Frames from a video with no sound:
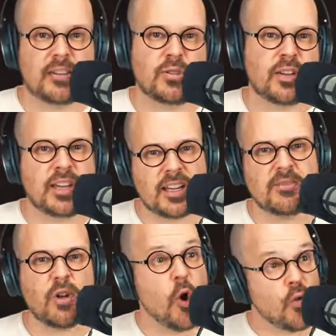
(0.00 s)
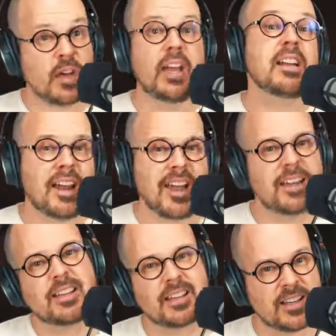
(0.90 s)
You can get okay
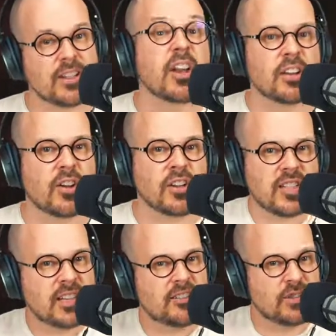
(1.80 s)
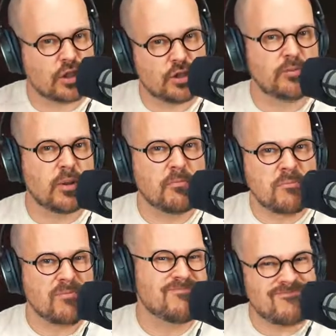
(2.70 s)
light that's not costing super
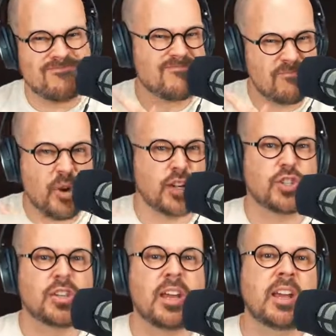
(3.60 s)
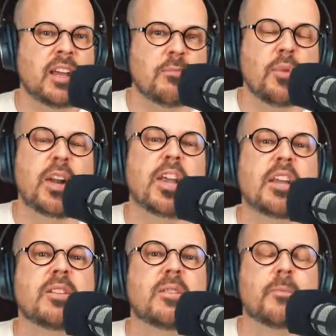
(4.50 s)
much, but
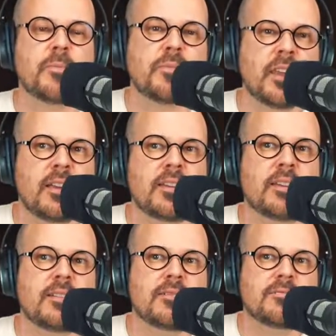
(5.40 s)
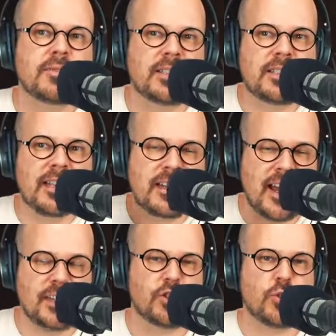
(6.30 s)
the
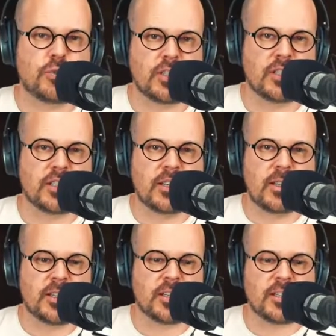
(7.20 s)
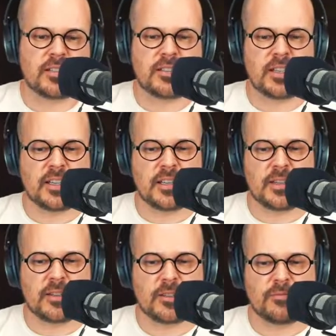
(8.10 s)
light sources is
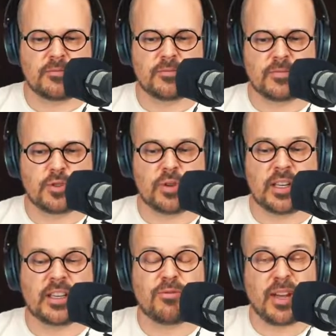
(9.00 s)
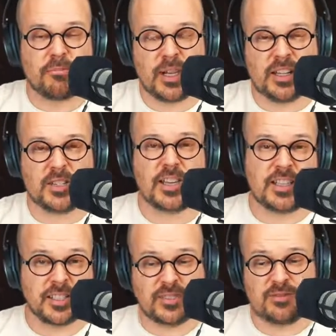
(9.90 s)
to get the right picture
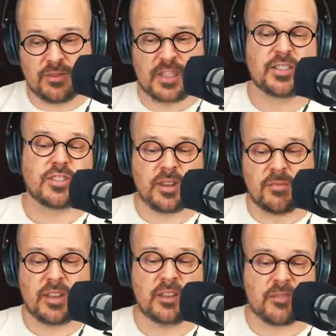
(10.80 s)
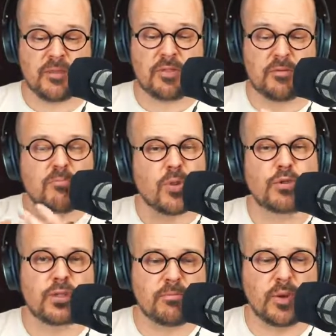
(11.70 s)
is really something of the
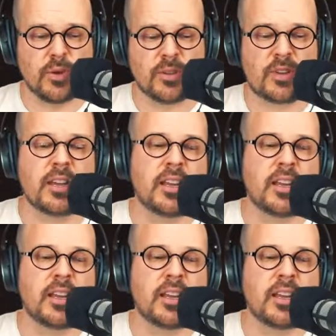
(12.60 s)
most important.